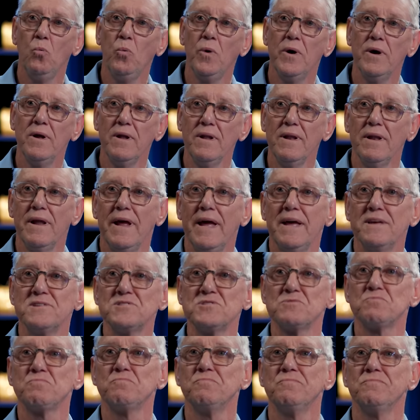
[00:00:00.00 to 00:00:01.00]
Well,
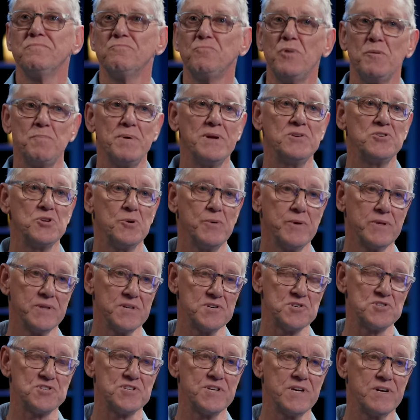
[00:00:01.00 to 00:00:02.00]
as we've been doing
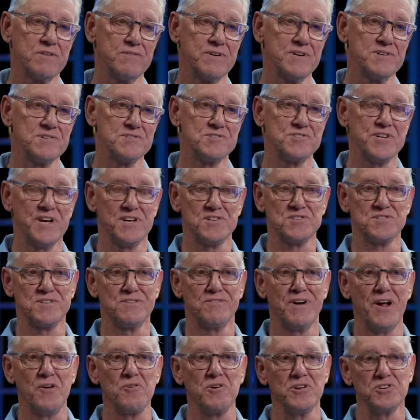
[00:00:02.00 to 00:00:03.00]
this series, Jess,
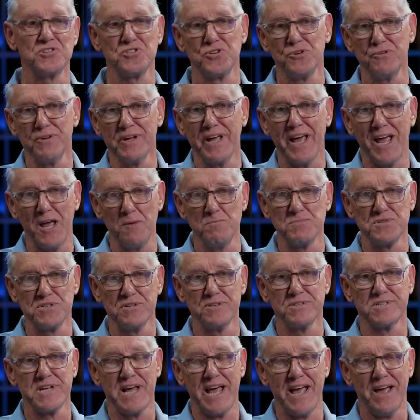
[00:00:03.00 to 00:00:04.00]
there are only two games
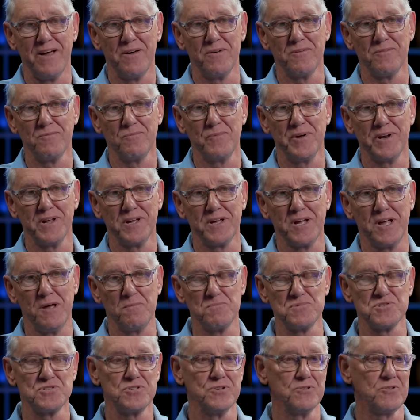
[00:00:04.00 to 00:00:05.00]
in town when it
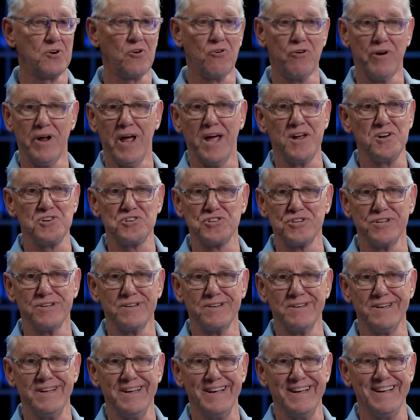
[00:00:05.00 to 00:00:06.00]
comes to
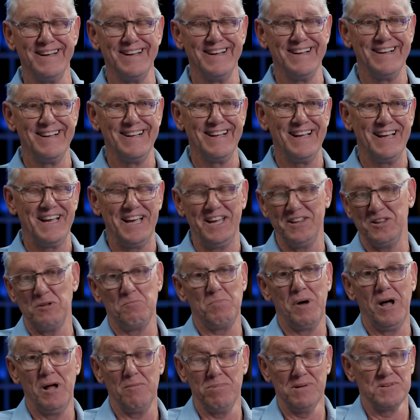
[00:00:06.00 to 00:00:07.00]
creation and the
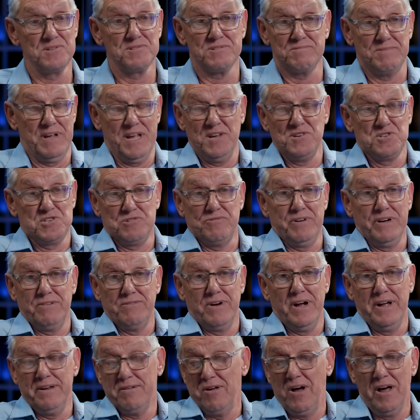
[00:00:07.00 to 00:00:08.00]
Bible's history,
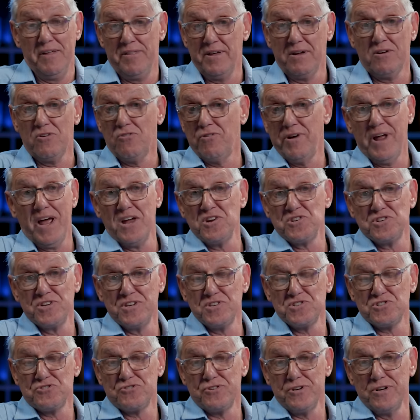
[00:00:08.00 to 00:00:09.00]
right? Either creation
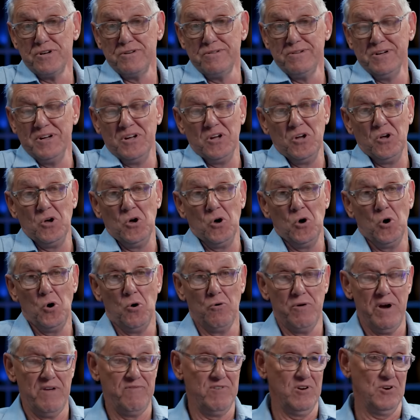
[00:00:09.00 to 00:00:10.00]
is true
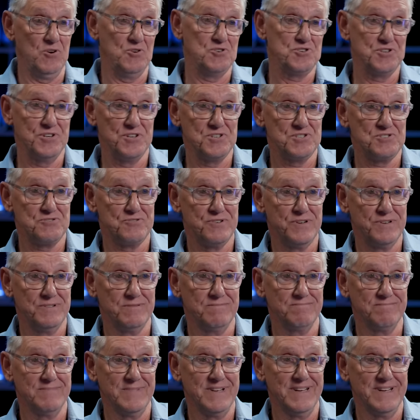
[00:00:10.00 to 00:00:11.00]
or evolution is true.